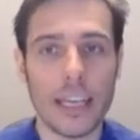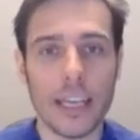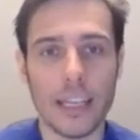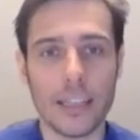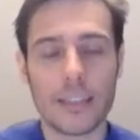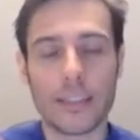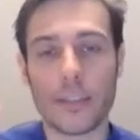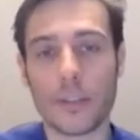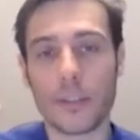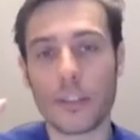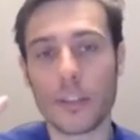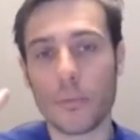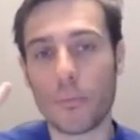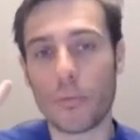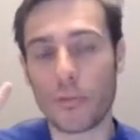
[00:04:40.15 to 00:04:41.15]
it's this
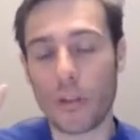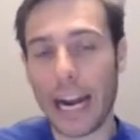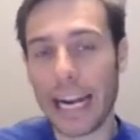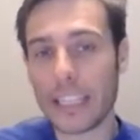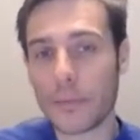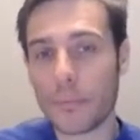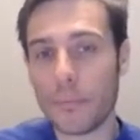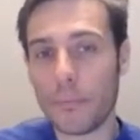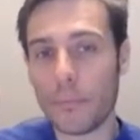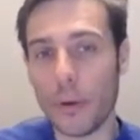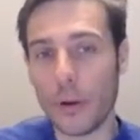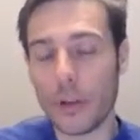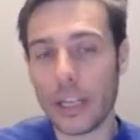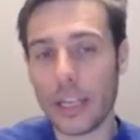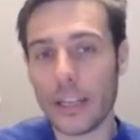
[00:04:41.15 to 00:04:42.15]
bright
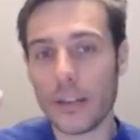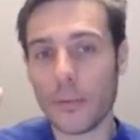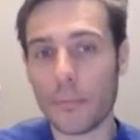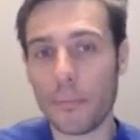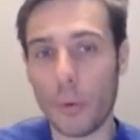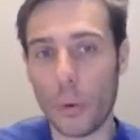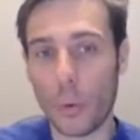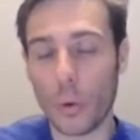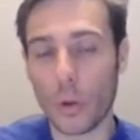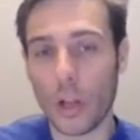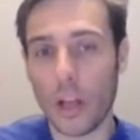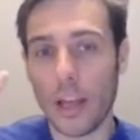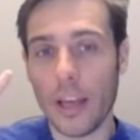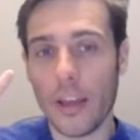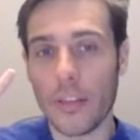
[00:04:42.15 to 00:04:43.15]
burning ball
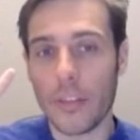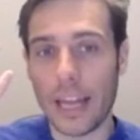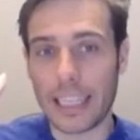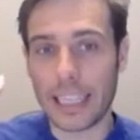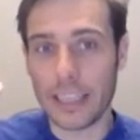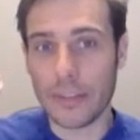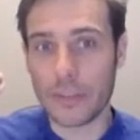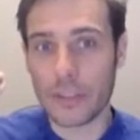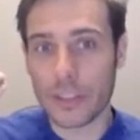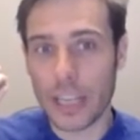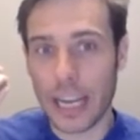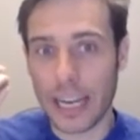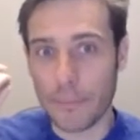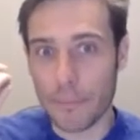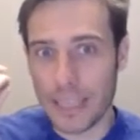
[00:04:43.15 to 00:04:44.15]
that gives
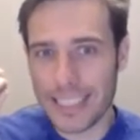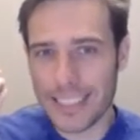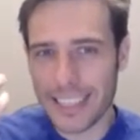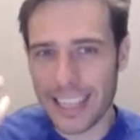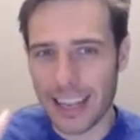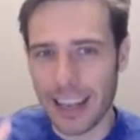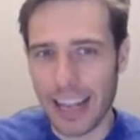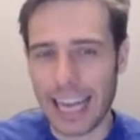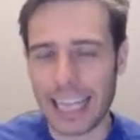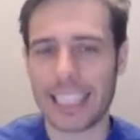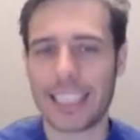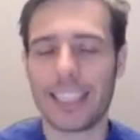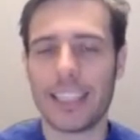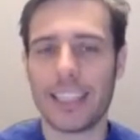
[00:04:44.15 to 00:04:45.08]
and emits light,